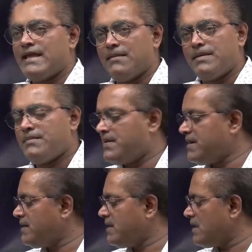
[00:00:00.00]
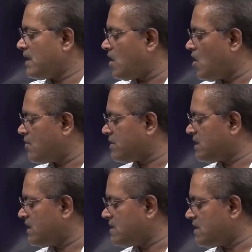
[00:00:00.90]
MPPT along with
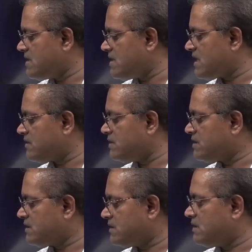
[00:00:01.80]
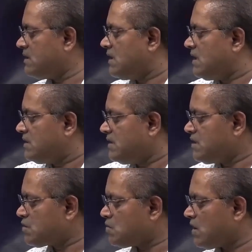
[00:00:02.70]
the DC-DC converter,
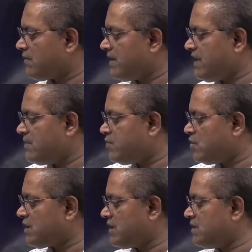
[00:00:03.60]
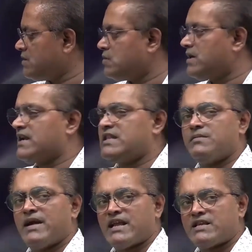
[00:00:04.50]
these two are very important to get the
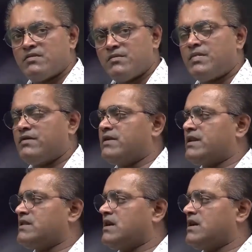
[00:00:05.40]
maximum power